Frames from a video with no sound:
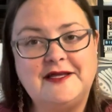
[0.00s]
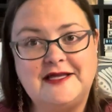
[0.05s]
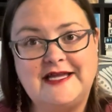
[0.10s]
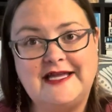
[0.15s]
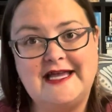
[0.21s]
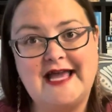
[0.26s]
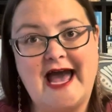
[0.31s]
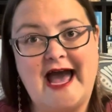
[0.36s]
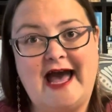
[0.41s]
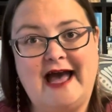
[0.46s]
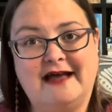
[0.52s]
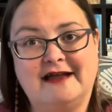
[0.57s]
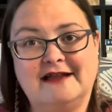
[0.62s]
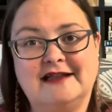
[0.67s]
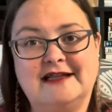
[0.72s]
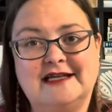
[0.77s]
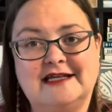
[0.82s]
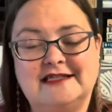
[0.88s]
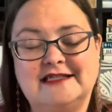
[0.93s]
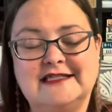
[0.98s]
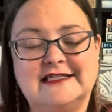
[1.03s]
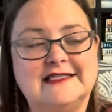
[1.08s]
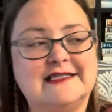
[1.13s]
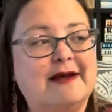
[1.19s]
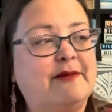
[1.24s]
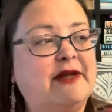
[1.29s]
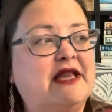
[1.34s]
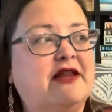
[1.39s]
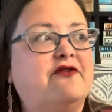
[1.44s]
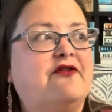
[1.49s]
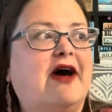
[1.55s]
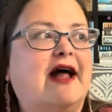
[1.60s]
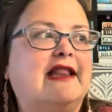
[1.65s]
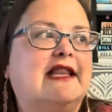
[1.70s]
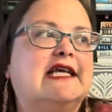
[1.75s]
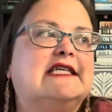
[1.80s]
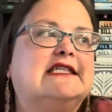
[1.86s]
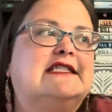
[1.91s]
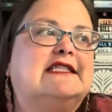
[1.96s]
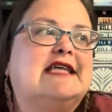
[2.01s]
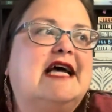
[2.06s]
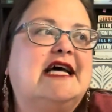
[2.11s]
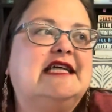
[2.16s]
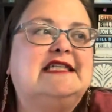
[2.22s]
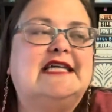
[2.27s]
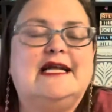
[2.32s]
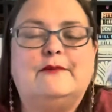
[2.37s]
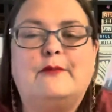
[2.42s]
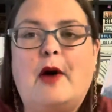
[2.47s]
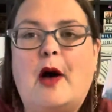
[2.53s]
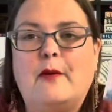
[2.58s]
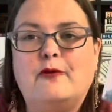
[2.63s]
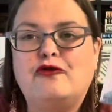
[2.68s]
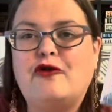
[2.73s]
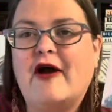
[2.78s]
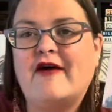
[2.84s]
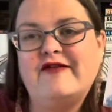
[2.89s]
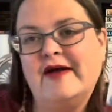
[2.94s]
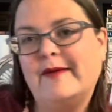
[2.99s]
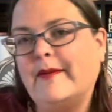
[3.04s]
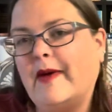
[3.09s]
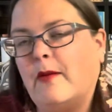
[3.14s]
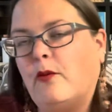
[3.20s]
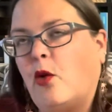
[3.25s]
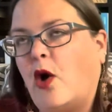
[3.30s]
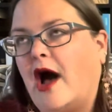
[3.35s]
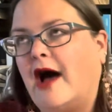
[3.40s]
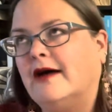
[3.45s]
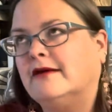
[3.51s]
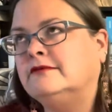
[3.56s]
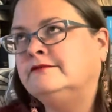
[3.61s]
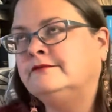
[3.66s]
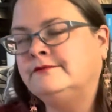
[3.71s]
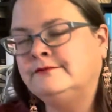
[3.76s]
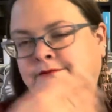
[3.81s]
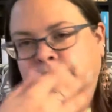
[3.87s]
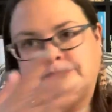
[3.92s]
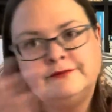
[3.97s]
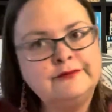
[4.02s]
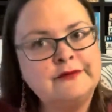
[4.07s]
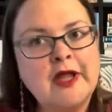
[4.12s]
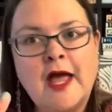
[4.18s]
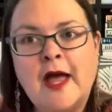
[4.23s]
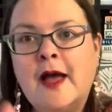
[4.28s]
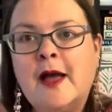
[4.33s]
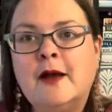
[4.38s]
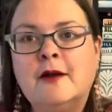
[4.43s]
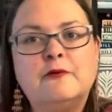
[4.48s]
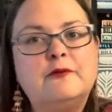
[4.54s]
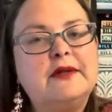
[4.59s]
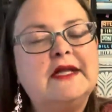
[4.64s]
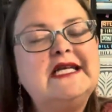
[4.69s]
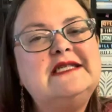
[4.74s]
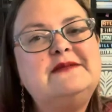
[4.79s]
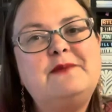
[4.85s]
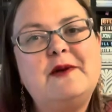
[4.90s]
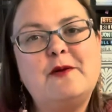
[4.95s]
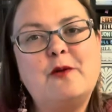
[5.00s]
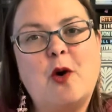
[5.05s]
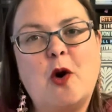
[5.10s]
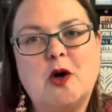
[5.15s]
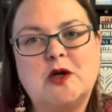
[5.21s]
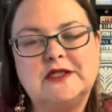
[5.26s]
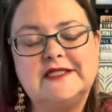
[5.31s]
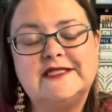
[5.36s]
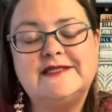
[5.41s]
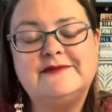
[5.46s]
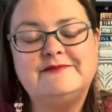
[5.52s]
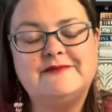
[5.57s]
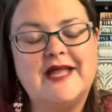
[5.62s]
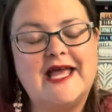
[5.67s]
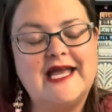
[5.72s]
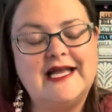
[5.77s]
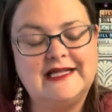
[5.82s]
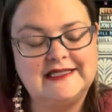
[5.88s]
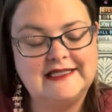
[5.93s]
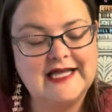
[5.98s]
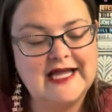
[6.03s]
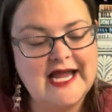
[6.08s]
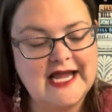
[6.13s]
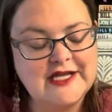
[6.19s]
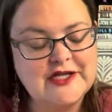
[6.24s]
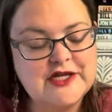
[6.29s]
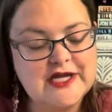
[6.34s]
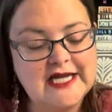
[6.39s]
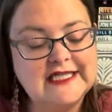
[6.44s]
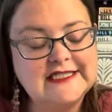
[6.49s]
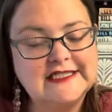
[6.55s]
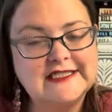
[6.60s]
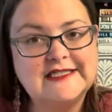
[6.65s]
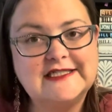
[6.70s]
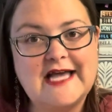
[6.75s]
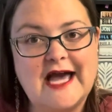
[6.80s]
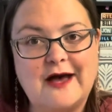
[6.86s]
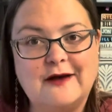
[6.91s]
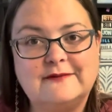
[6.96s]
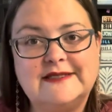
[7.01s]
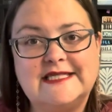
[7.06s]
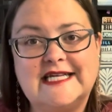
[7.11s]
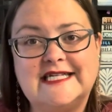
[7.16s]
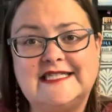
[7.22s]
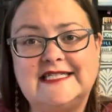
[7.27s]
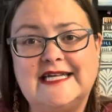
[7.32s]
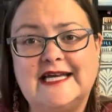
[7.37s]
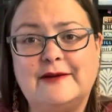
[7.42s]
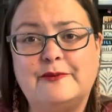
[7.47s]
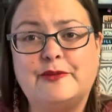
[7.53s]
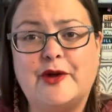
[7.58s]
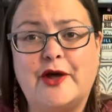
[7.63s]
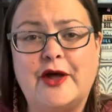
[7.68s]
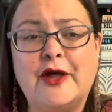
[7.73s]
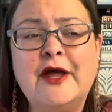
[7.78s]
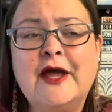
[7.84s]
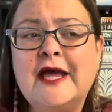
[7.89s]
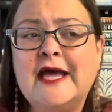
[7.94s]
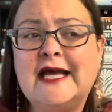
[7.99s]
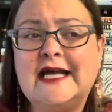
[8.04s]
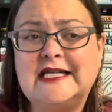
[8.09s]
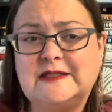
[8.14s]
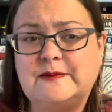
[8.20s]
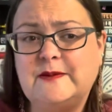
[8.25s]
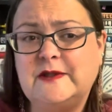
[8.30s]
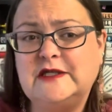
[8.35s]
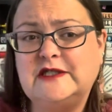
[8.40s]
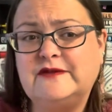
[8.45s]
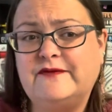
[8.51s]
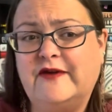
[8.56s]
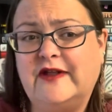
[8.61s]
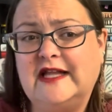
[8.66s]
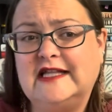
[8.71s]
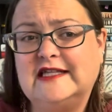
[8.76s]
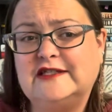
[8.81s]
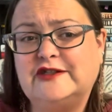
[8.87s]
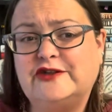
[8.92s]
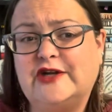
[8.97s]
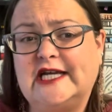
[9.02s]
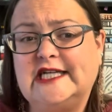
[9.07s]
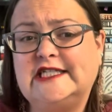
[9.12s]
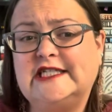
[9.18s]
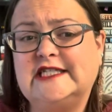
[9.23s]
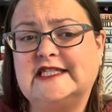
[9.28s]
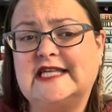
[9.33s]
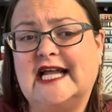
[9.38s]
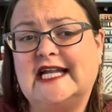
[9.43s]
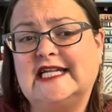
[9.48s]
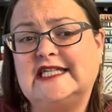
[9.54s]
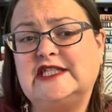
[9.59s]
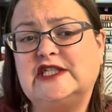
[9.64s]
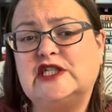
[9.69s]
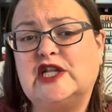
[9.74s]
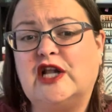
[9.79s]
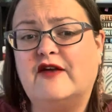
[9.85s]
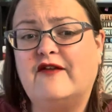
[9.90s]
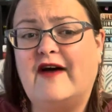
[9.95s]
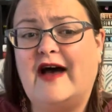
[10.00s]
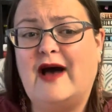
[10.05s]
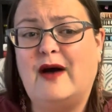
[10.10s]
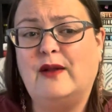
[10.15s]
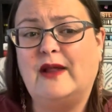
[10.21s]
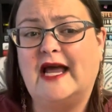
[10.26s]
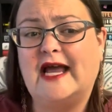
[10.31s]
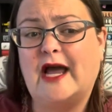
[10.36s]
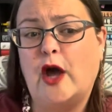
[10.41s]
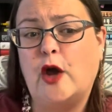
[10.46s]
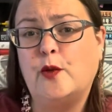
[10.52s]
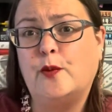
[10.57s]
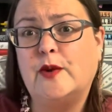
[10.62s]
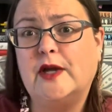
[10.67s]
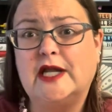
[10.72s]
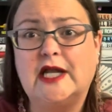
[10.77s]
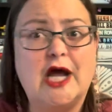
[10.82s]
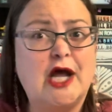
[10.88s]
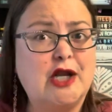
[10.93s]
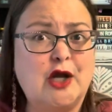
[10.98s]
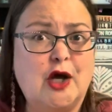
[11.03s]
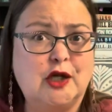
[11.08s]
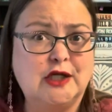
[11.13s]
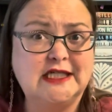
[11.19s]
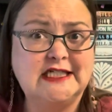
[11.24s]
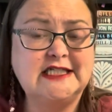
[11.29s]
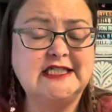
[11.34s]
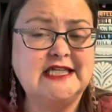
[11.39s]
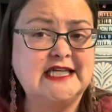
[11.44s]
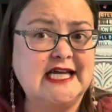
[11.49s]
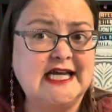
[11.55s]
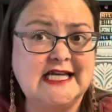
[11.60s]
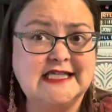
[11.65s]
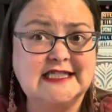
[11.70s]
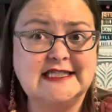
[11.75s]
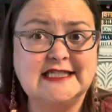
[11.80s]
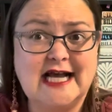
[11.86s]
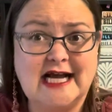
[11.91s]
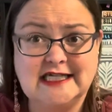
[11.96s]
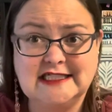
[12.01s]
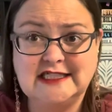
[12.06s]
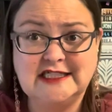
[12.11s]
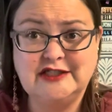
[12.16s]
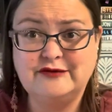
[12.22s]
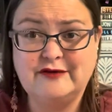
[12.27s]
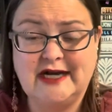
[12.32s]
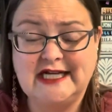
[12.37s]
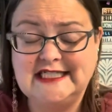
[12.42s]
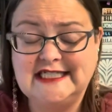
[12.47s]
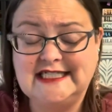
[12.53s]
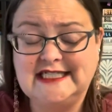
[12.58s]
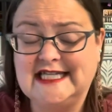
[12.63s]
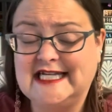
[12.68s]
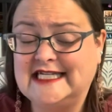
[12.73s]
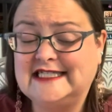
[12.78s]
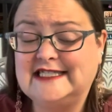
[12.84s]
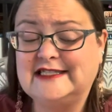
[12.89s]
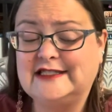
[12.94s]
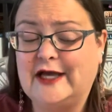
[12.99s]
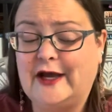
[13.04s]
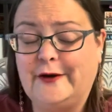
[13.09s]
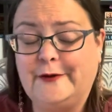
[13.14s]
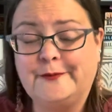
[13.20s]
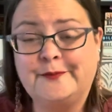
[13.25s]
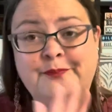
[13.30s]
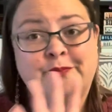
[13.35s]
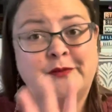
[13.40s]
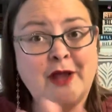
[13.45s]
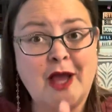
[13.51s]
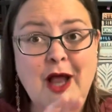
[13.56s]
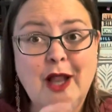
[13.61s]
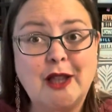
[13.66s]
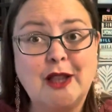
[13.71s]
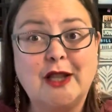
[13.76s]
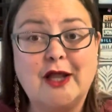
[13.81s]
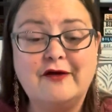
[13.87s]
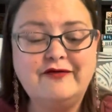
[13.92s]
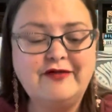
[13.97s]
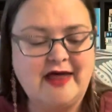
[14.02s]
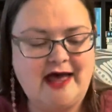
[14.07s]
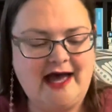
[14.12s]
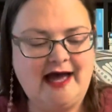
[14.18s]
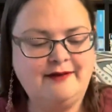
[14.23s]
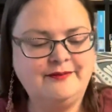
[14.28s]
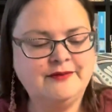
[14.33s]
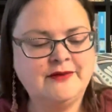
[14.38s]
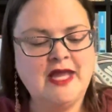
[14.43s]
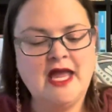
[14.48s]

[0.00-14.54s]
yeah, this is, I mean, the fact that it's a dead mom graphic memoir, please be warned, it does get upsetting, but it's beautiful illustrations, and I just love how like open and honest she is as she's writing this, so love that.